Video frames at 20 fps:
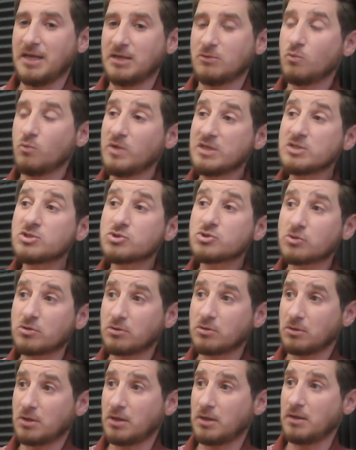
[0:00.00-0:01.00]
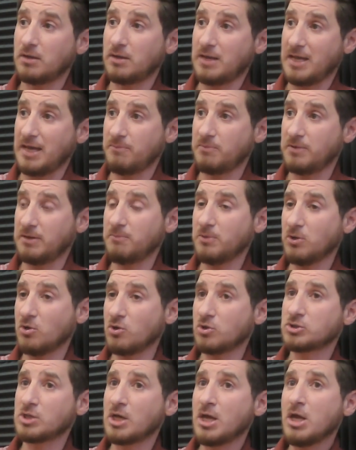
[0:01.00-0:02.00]
in Windsor Library,
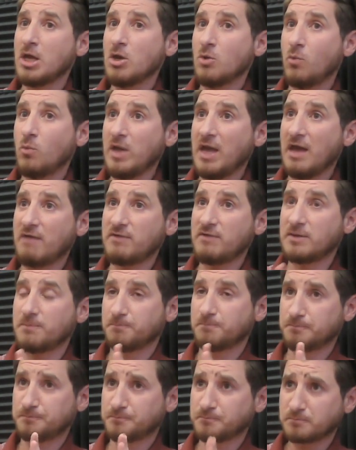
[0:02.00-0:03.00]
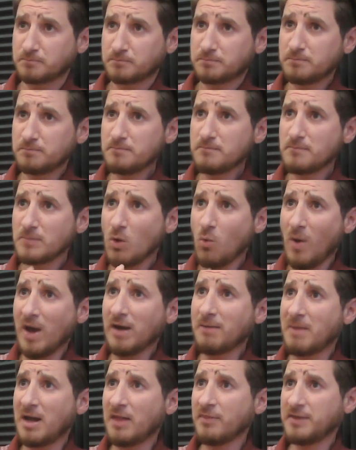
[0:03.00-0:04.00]
because we have it
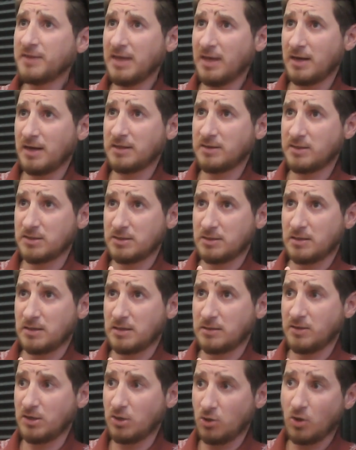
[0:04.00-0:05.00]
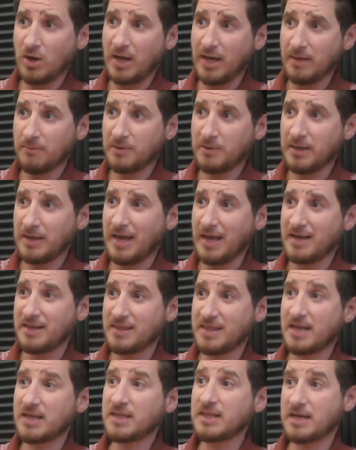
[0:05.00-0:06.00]
1 month here at the law library,
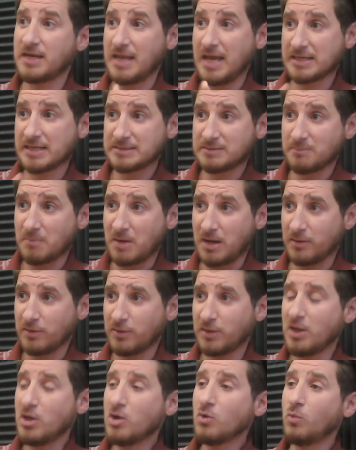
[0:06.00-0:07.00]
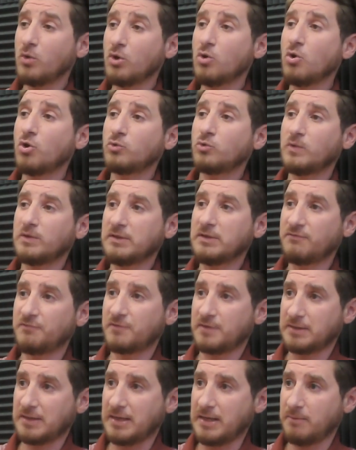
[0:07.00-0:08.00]
and then the next month we go to a
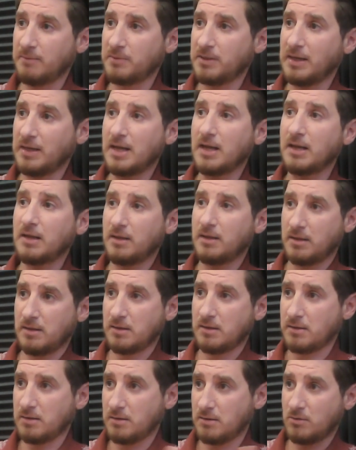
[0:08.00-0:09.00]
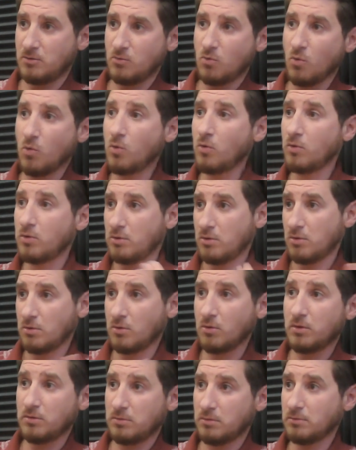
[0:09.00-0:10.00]
different library all
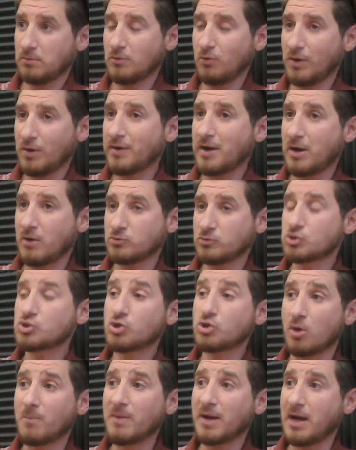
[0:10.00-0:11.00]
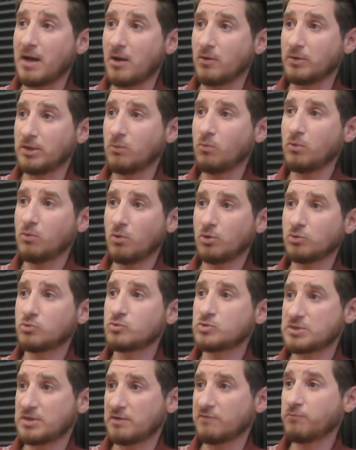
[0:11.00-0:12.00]
around Sonoma County. We want
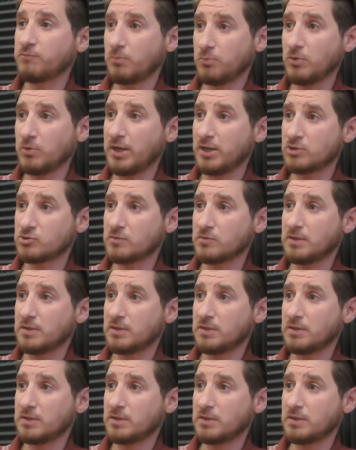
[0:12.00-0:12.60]
to serve population.